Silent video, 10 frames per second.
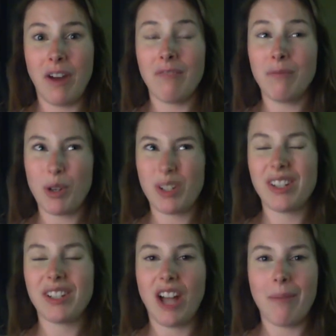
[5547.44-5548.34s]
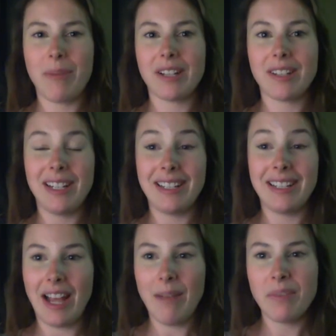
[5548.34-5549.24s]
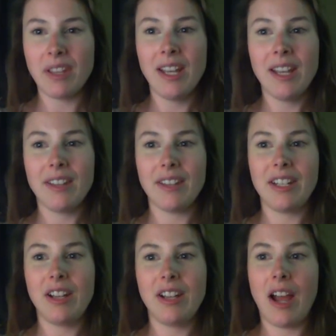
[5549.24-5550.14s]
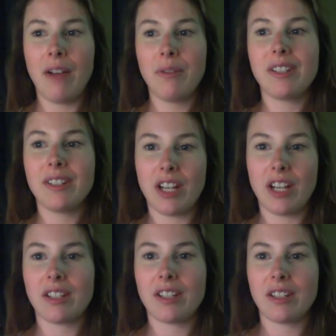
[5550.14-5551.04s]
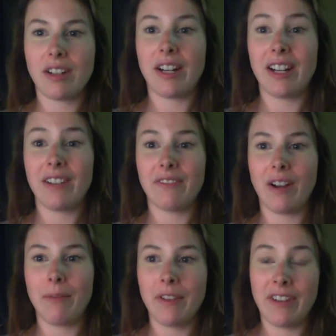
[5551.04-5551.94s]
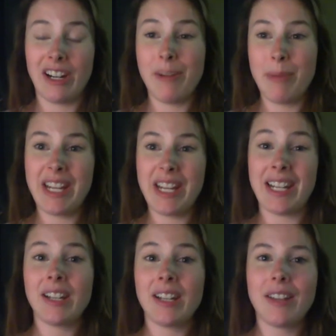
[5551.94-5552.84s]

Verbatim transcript: most of the topics in depth, then I would suggest starting from the very beginning.